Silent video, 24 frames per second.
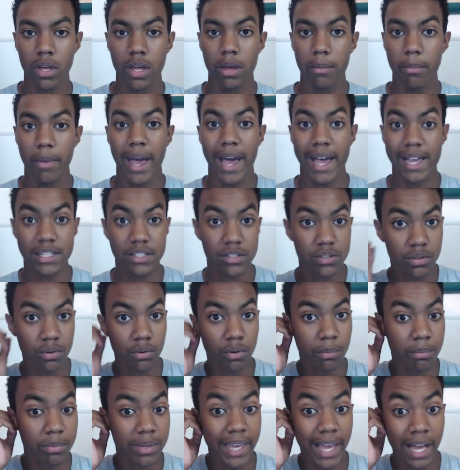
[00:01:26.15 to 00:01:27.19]
pass through
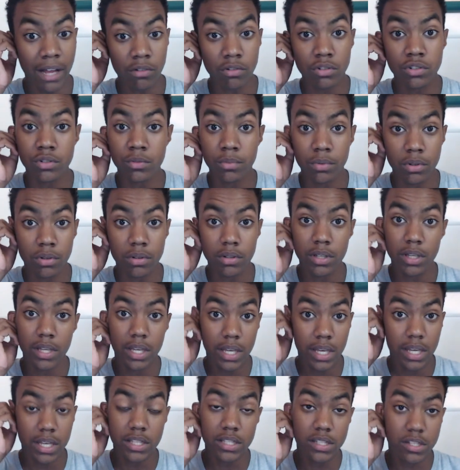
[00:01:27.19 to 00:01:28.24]
and be eligible
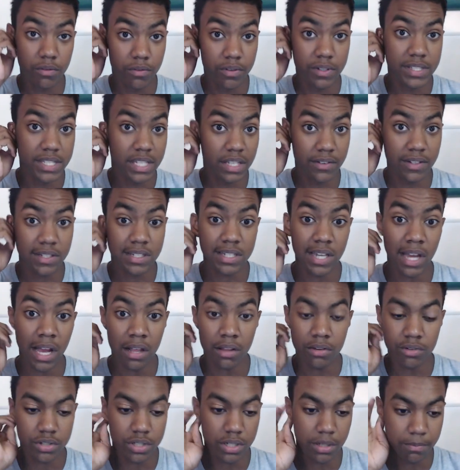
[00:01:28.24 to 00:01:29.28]
to receive a
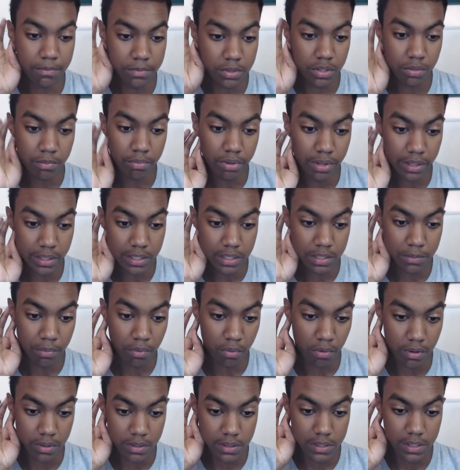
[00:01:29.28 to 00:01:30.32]
scholarship to play
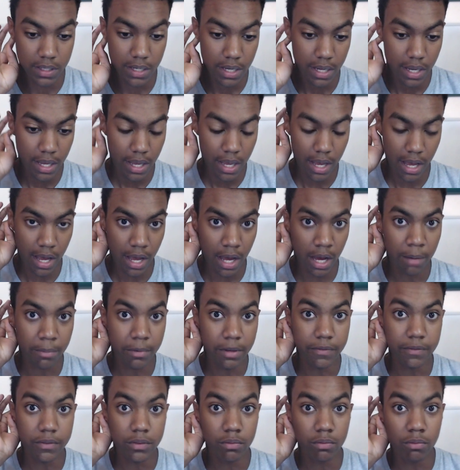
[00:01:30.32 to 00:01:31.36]
sports.
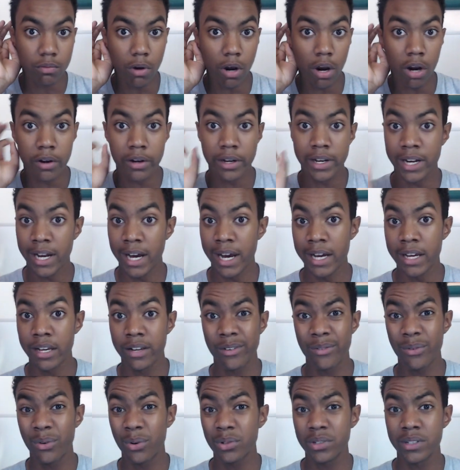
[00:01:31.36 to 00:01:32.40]
If you are not
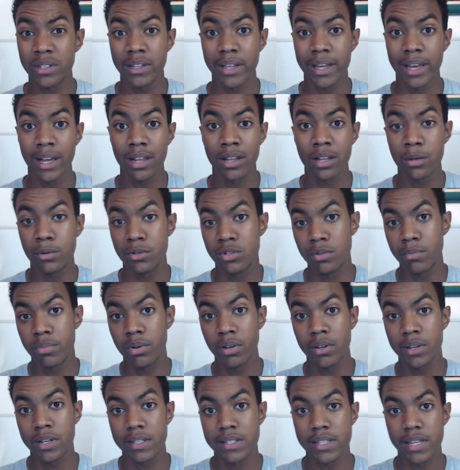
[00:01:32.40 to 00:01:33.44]
enrolled in the
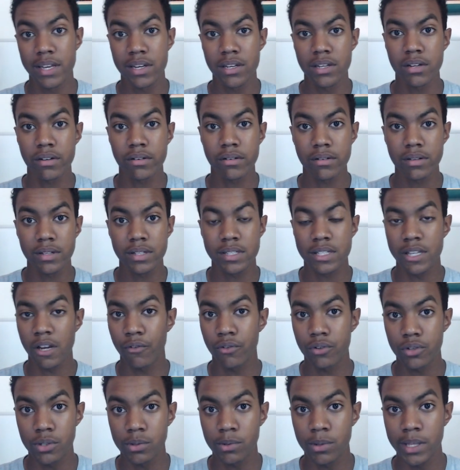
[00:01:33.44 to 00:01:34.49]
Eligibility Center, it's
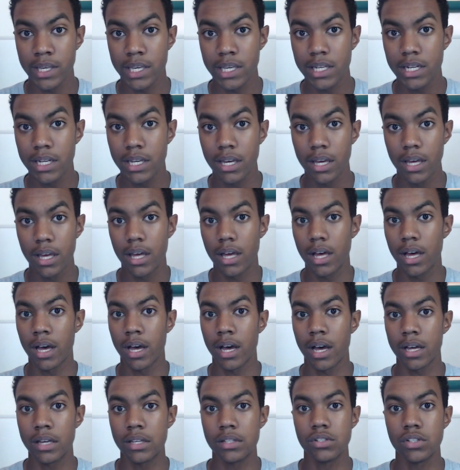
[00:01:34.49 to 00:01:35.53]
never too late.
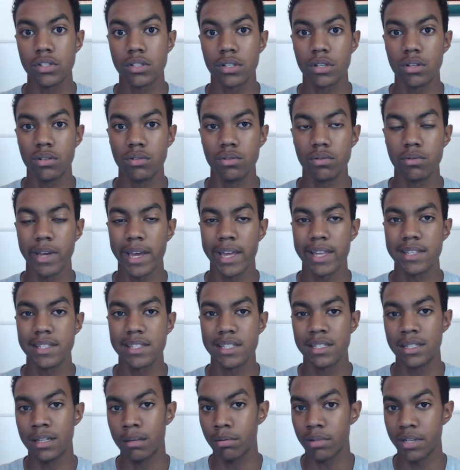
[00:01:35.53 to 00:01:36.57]
Just go to
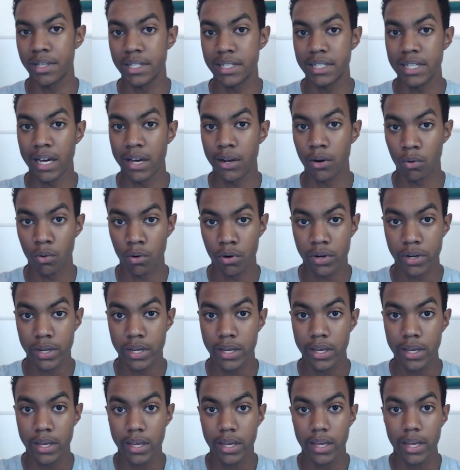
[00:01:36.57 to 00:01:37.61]
ncaa.org
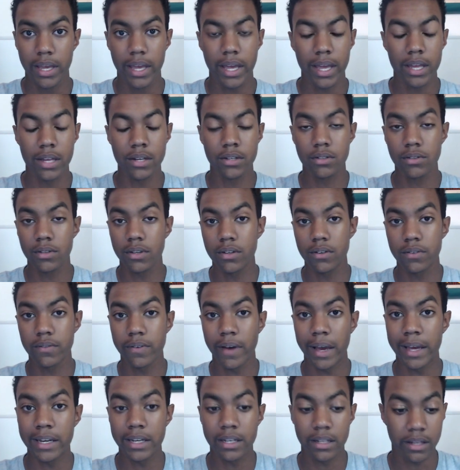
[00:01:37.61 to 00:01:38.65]
and you can
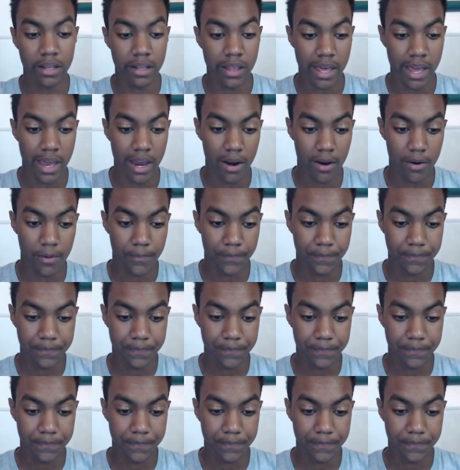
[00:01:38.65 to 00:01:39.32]
find it there.